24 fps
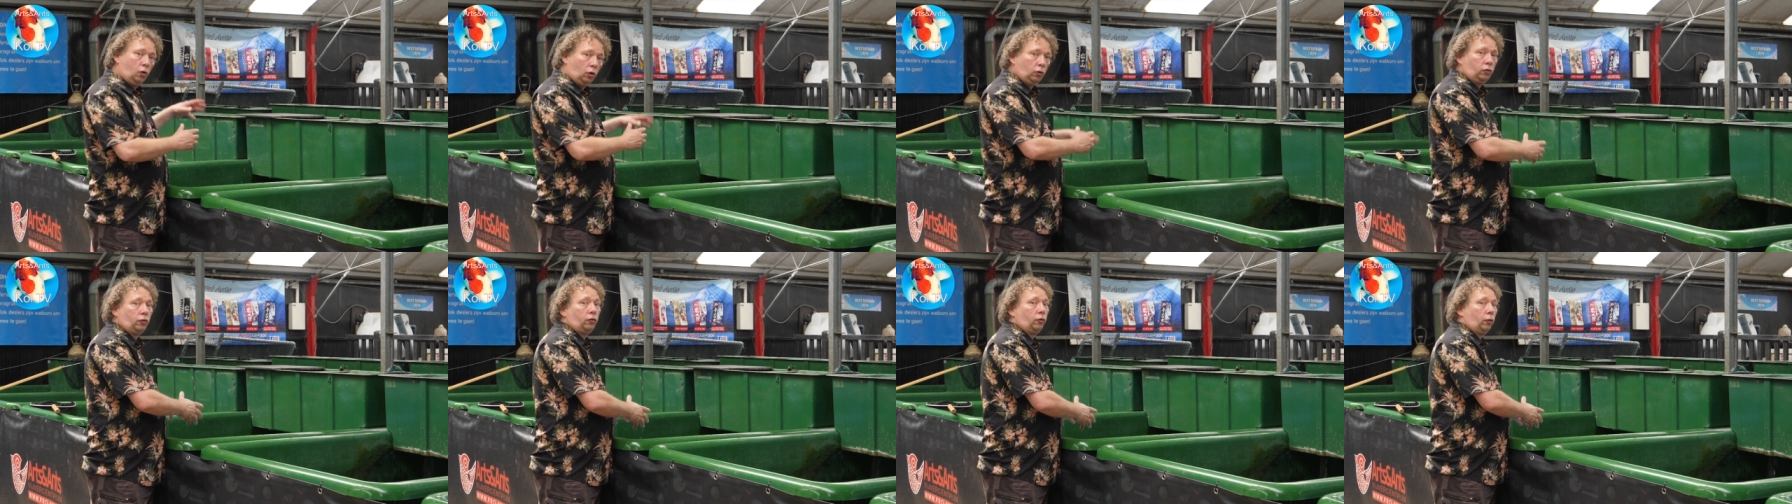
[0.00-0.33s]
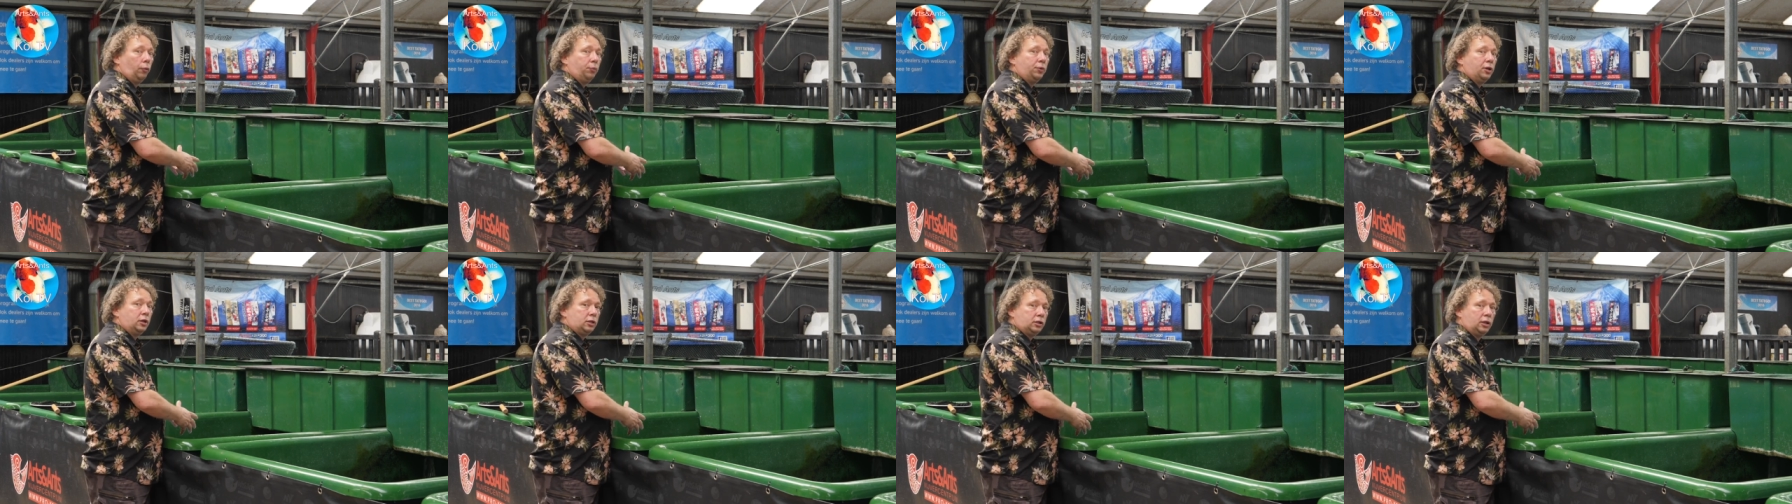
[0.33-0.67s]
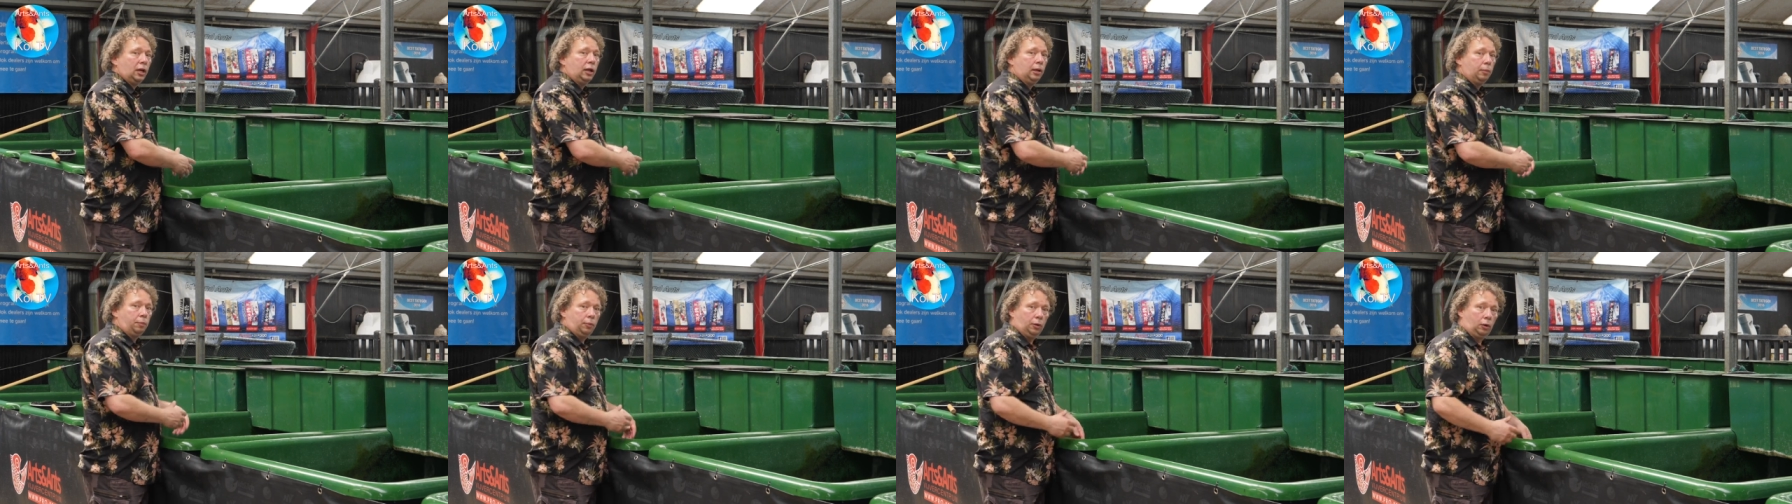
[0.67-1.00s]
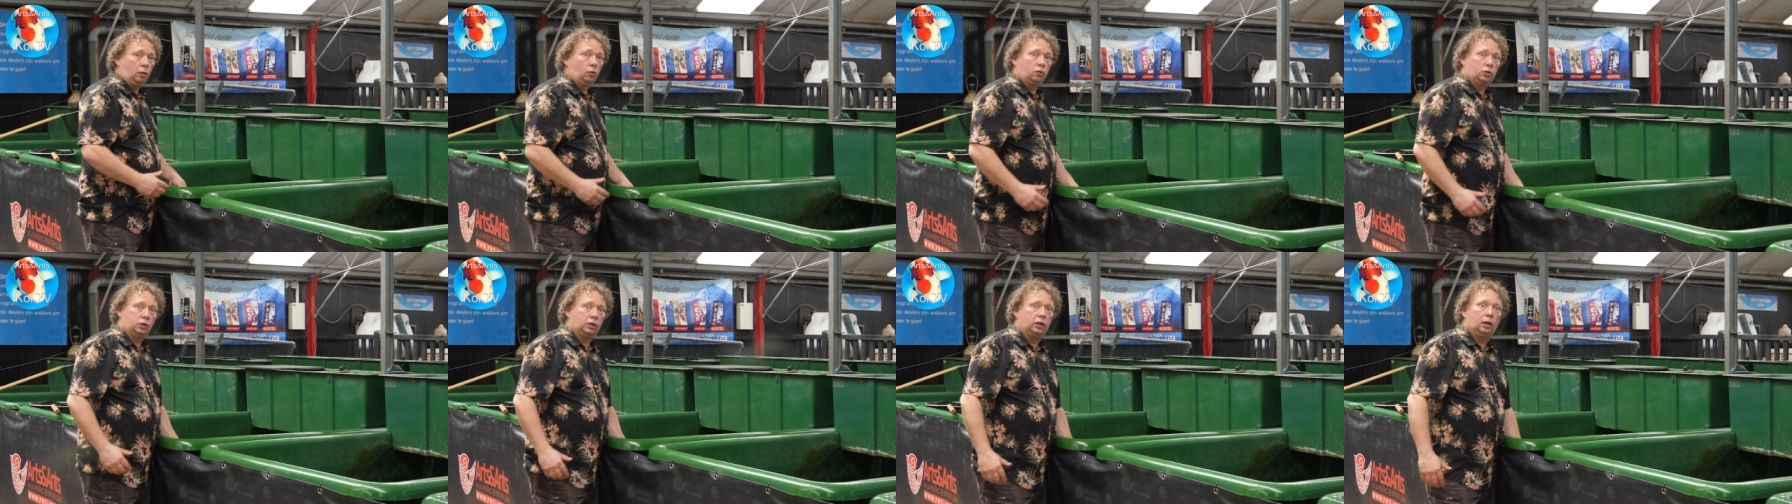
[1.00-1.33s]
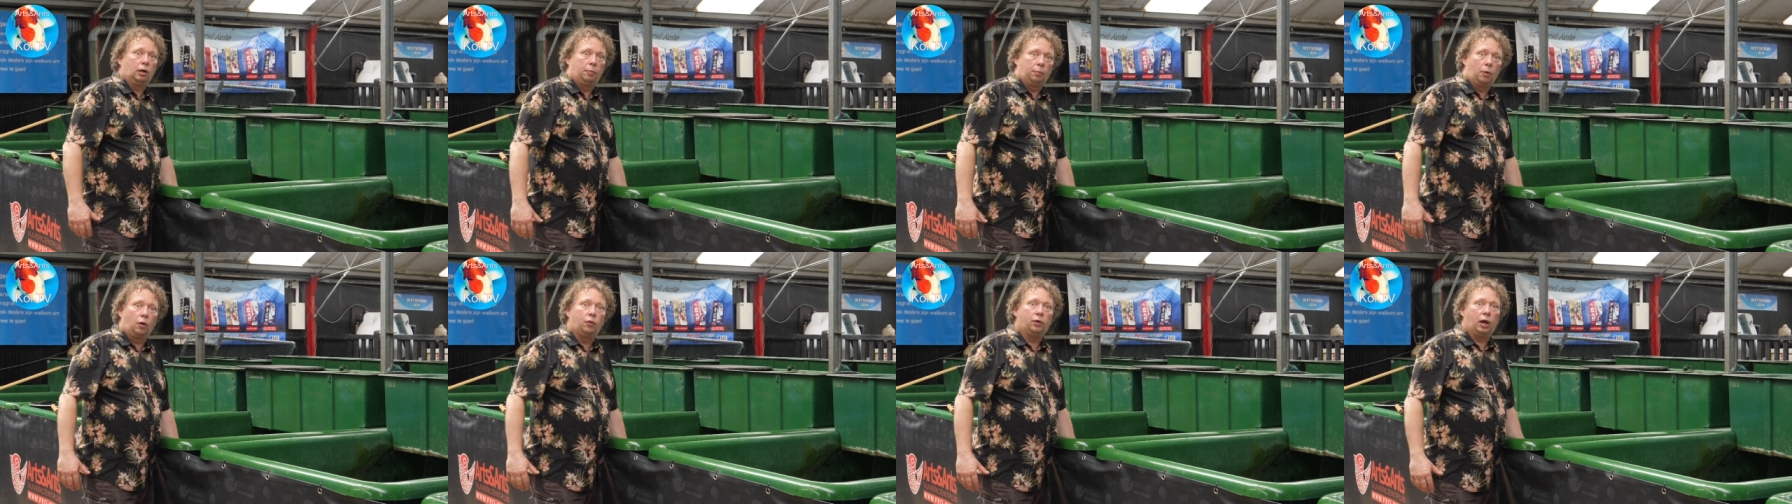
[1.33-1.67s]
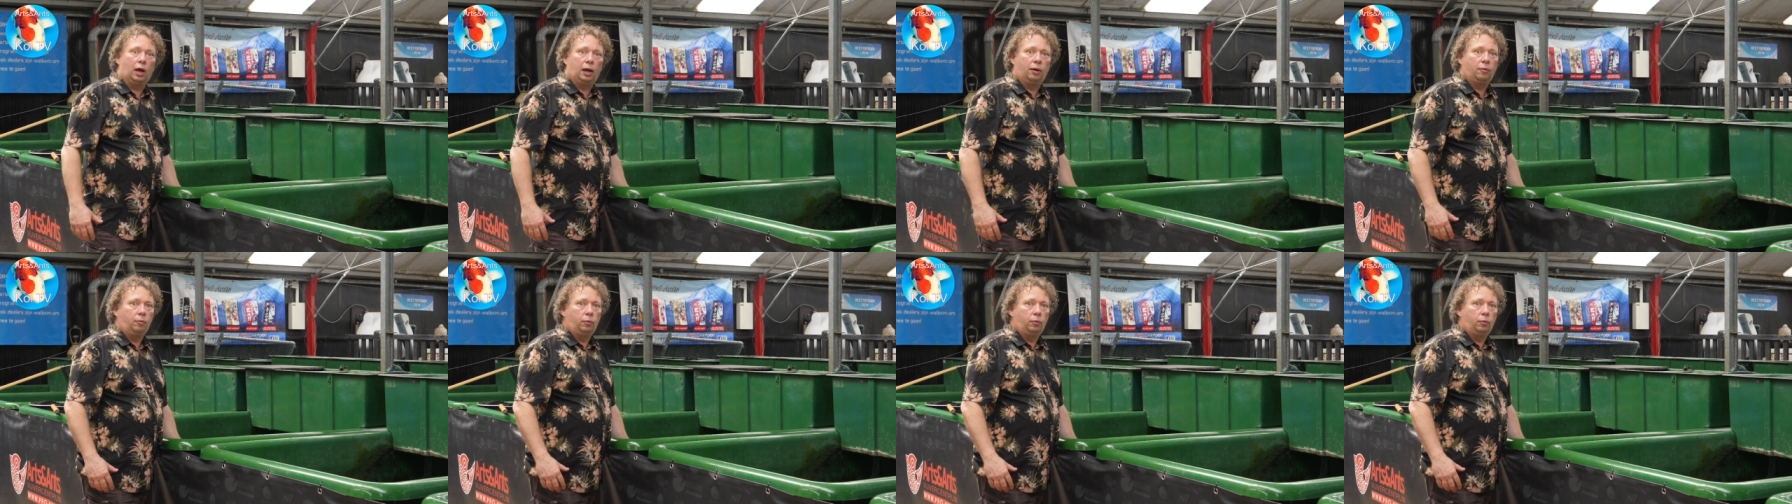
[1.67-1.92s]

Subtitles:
not from this tank because the ammonia